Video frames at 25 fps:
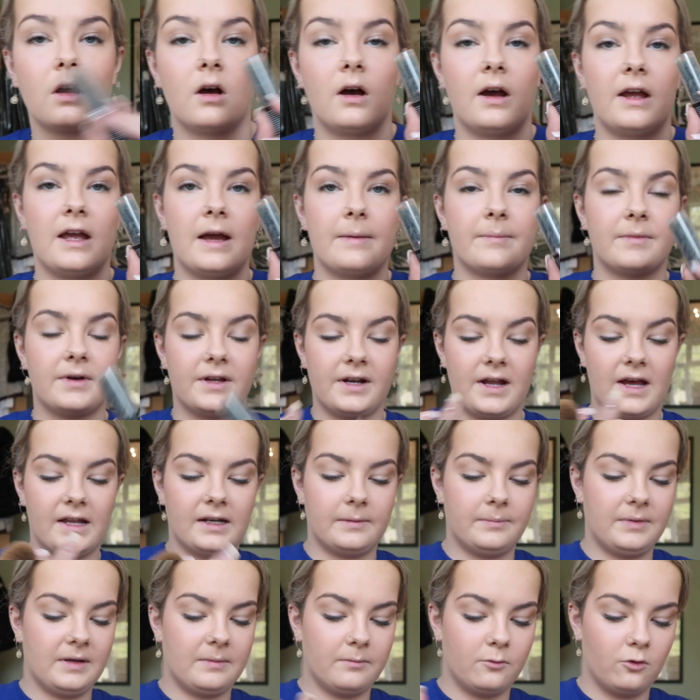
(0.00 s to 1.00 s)
I am going to add
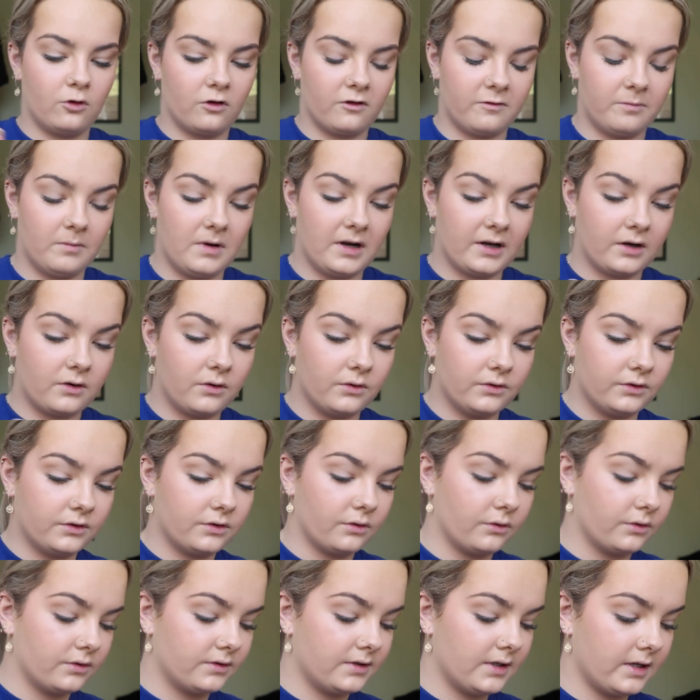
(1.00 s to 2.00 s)
a bit more of my
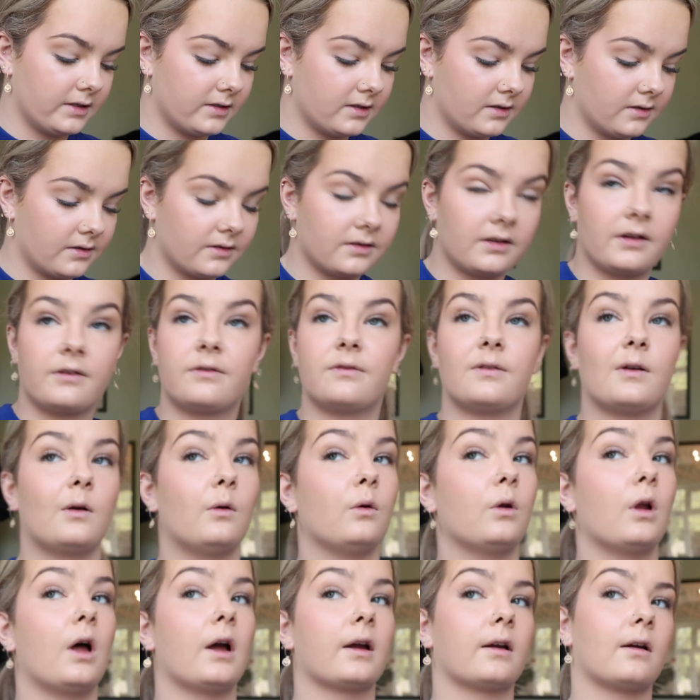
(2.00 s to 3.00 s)
contour stick just because I
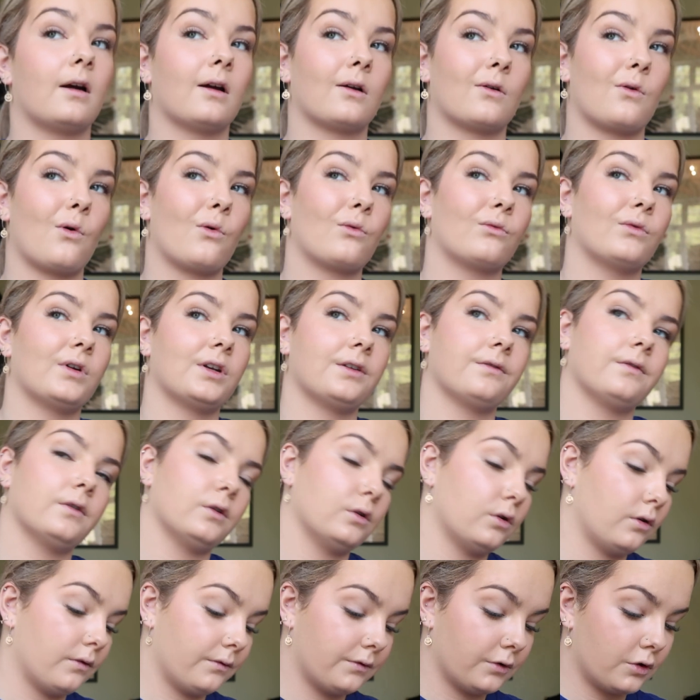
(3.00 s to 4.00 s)
feel like I got rid of a
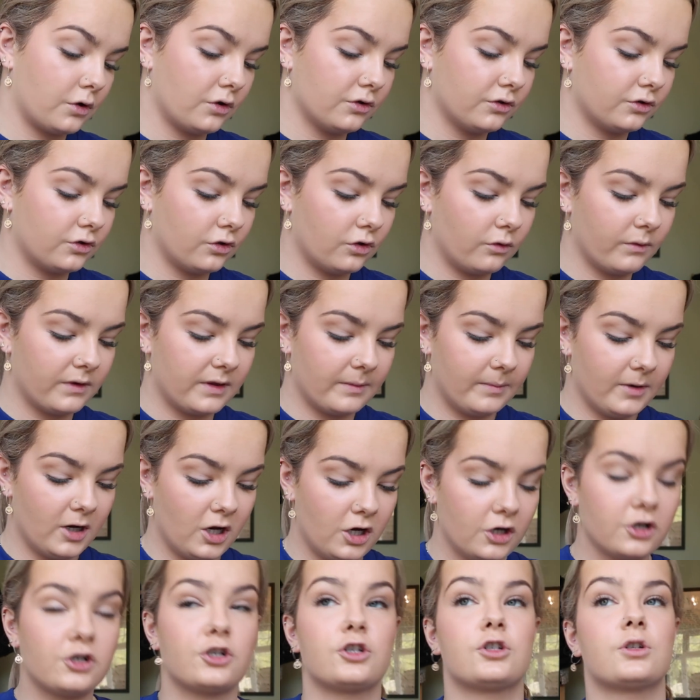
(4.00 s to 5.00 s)
lot of the contour with the
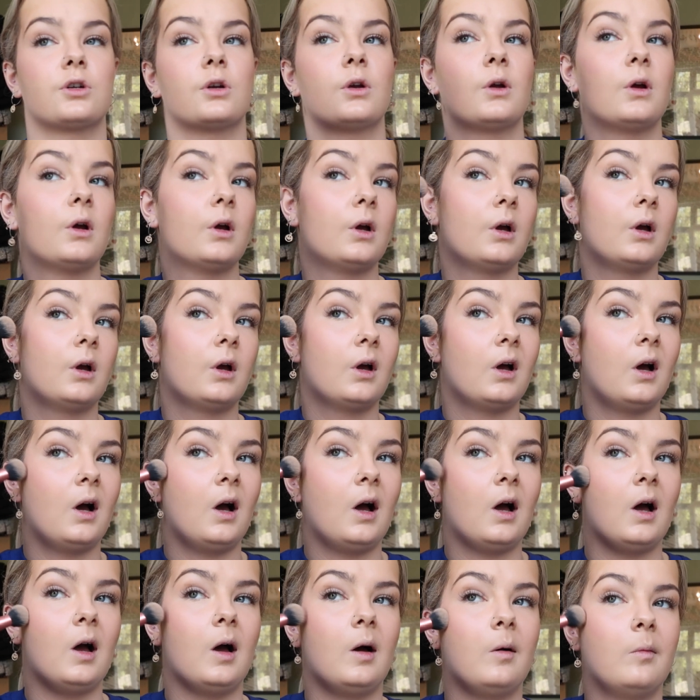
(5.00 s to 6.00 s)
blush.
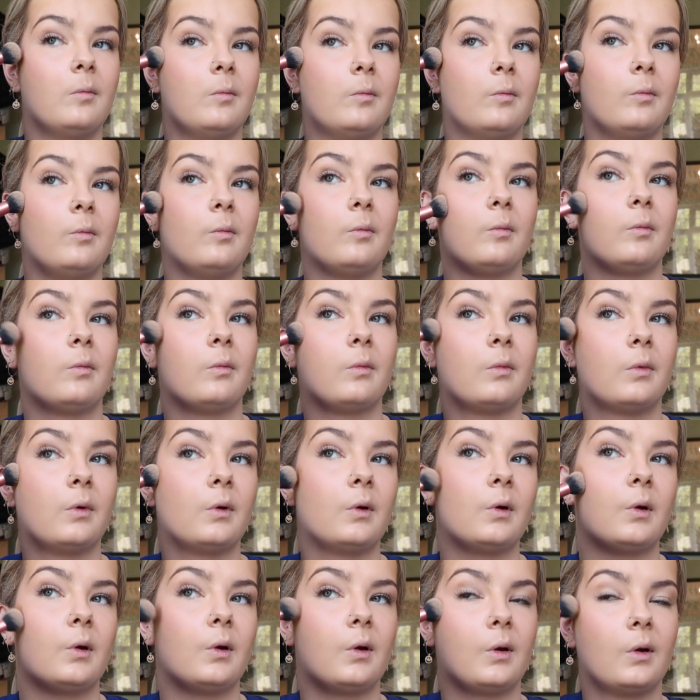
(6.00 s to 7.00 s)

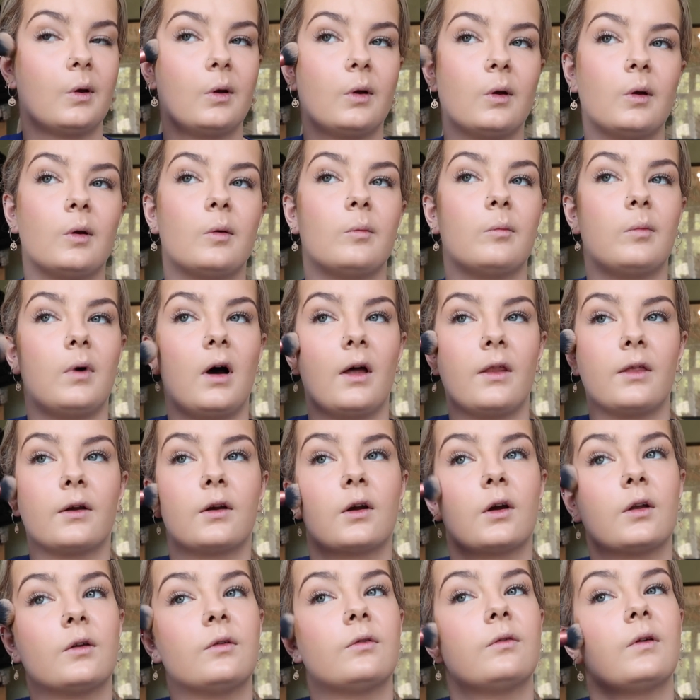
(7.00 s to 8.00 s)
But the
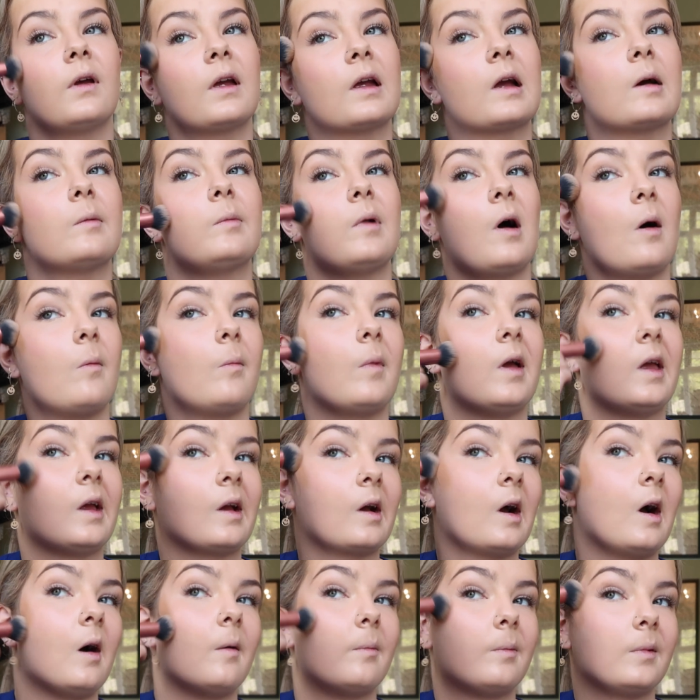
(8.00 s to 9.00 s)
good thing about
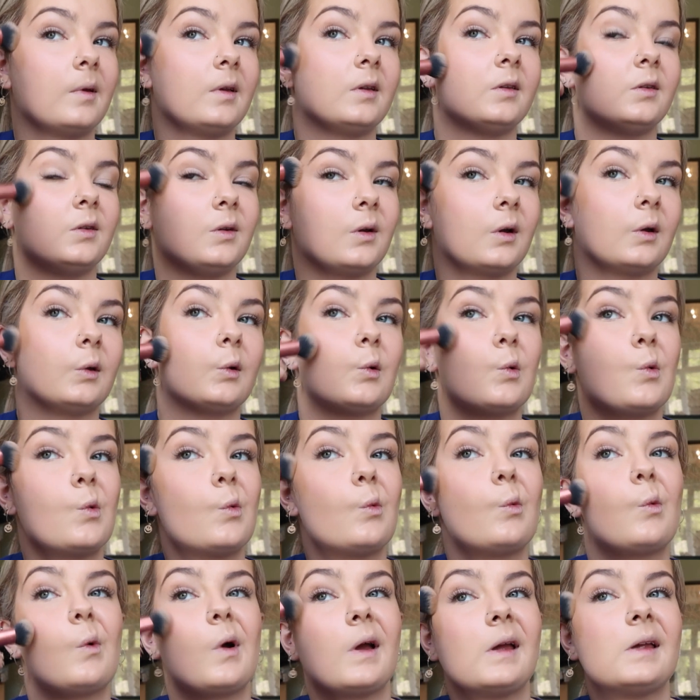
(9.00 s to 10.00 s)
makeup is you can
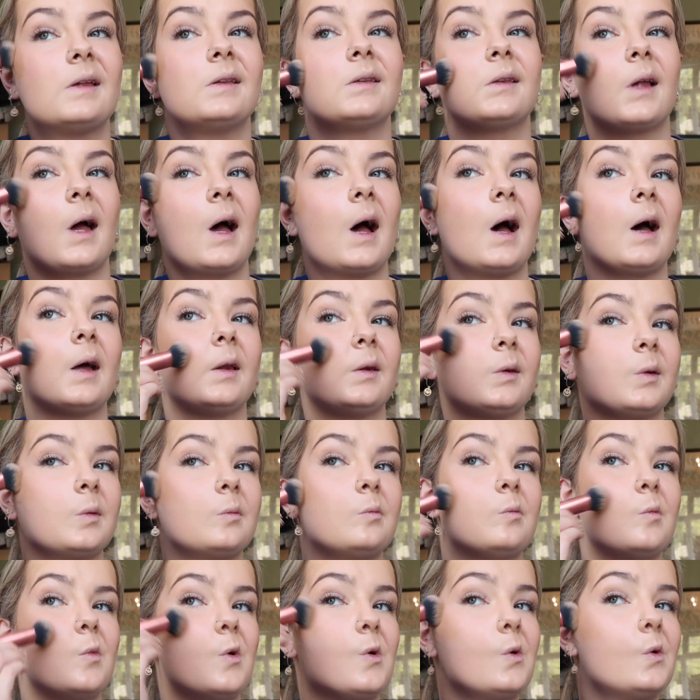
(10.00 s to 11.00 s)
always add
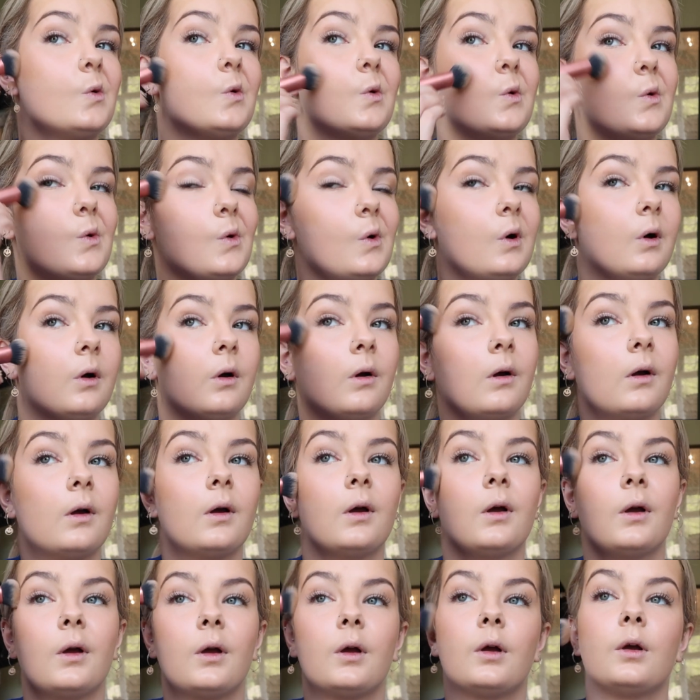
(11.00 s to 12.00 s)
more,
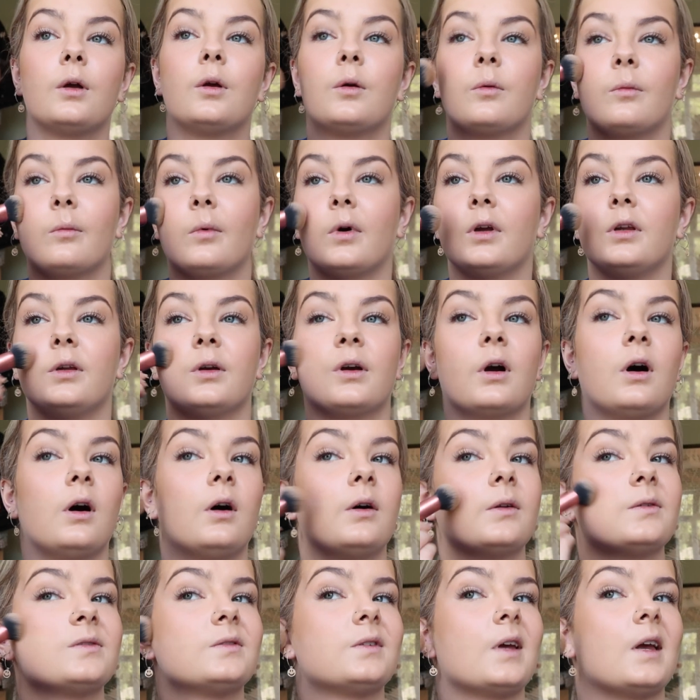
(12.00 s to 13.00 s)
but you
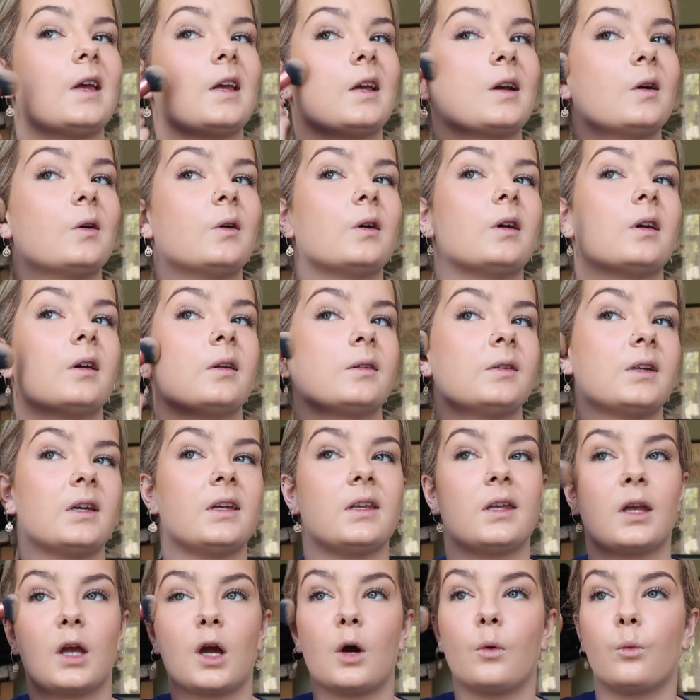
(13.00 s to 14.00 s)
can't take
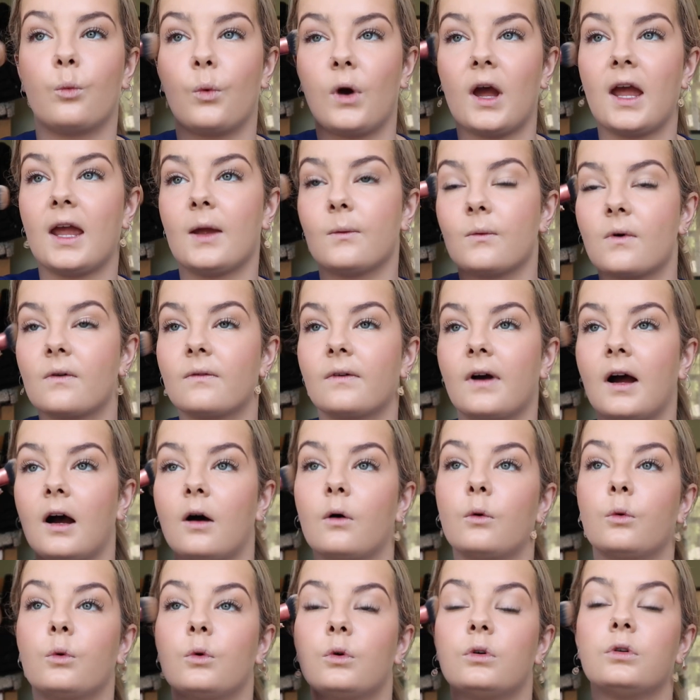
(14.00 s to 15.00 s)
it away
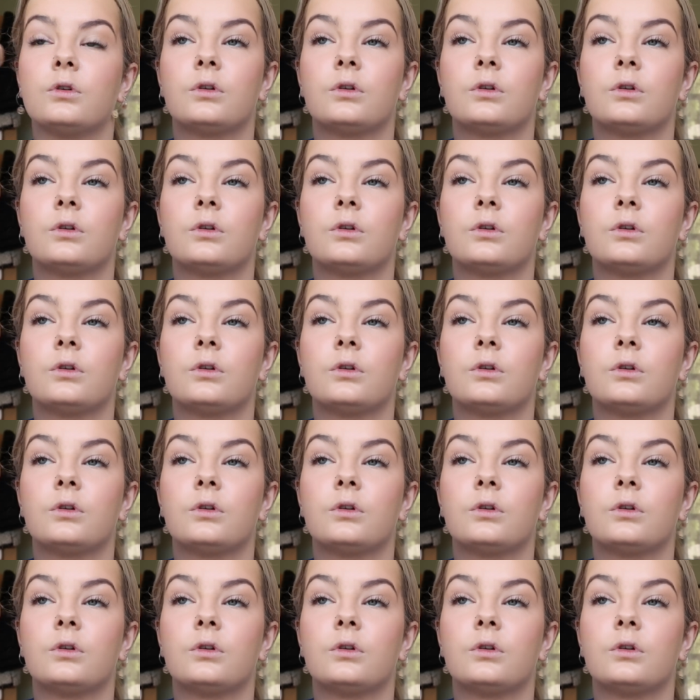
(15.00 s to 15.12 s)
without